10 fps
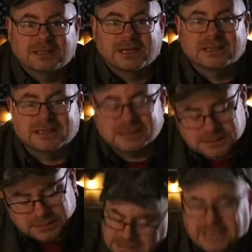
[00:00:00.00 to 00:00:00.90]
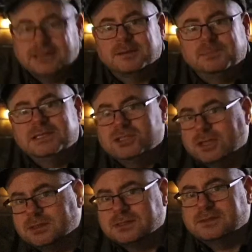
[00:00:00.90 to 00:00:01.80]
like this? Second thing, please
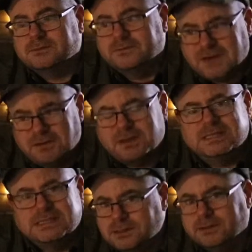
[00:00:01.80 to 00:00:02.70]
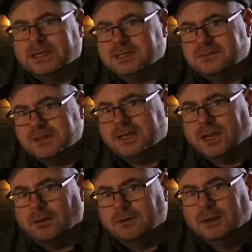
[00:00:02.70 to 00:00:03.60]
share this very serious
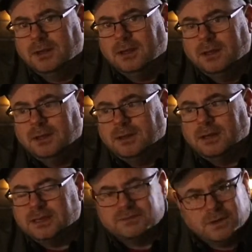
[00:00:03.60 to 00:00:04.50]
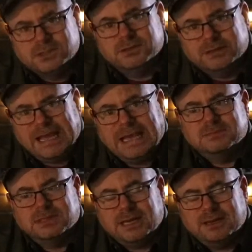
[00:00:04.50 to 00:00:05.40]
video as far as you can.
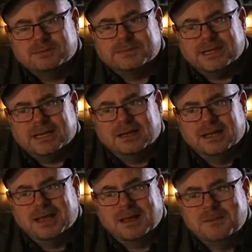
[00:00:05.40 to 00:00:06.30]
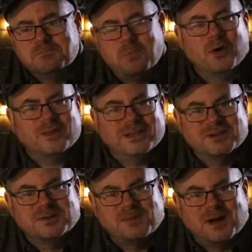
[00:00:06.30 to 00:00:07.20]
That helps me more than you
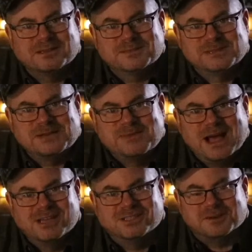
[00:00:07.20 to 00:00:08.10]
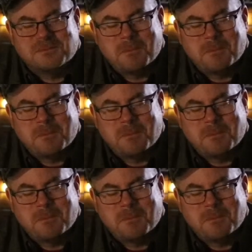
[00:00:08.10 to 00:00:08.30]
could possibly imagine.